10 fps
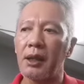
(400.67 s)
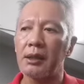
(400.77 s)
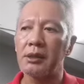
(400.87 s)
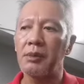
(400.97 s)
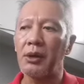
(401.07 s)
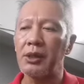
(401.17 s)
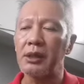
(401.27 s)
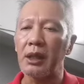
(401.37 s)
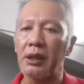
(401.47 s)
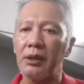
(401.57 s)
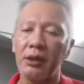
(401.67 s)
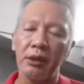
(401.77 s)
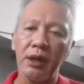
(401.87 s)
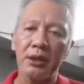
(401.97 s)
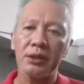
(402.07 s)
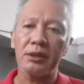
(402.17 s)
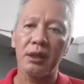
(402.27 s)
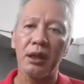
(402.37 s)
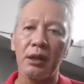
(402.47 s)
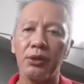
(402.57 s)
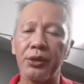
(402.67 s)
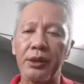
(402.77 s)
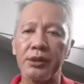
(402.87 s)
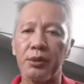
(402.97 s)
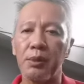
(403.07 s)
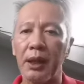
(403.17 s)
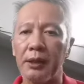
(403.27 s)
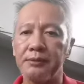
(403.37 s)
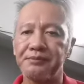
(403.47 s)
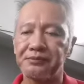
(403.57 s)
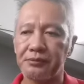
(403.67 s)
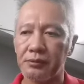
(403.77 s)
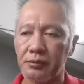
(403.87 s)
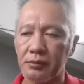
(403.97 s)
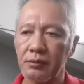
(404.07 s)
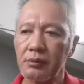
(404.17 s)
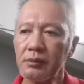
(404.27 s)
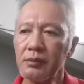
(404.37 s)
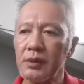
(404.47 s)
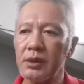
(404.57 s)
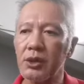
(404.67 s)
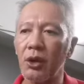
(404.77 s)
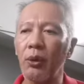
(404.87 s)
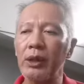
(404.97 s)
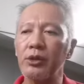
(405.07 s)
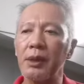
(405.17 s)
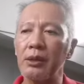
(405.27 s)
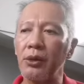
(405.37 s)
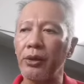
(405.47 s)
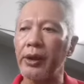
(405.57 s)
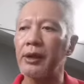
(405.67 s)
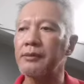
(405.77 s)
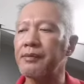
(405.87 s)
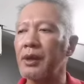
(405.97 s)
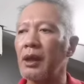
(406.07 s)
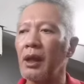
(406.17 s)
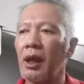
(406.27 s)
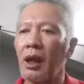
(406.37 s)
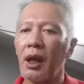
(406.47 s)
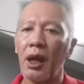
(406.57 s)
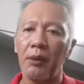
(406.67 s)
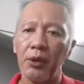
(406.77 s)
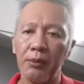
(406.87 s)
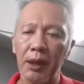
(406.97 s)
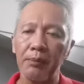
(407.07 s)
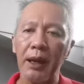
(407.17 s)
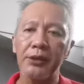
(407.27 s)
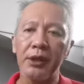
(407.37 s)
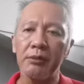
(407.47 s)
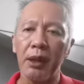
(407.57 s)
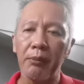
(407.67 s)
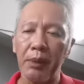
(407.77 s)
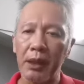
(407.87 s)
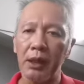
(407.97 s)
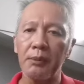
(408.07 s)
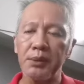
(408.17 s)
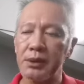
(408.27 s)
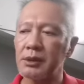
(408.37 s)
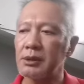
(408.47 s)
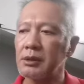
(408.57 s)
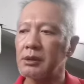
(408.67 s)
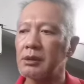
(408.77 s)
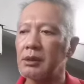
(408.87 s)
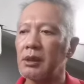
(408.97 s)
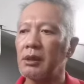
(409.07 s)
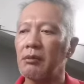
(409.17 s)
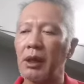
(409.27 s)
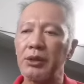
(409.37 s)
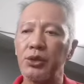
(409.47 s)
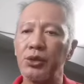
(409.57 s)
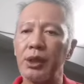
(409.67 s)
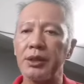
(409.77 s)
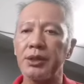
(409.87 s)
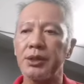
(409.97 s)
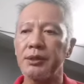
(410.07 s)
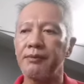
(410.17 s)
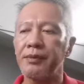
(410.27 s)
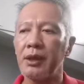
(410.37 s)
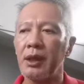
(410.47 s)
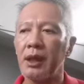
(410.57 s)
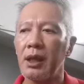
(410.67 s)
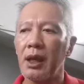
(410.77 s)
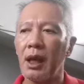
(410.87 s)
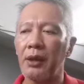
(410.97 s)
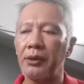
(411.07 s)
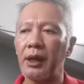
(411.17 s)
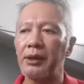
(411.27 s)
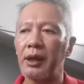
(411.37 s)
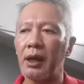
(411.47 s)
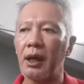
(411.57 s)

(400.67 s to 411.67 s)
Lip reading: that's about it. And then the rest, the luthier supplied. So I went to my luthier. I brought my pattern, my pickups, my tuners. And then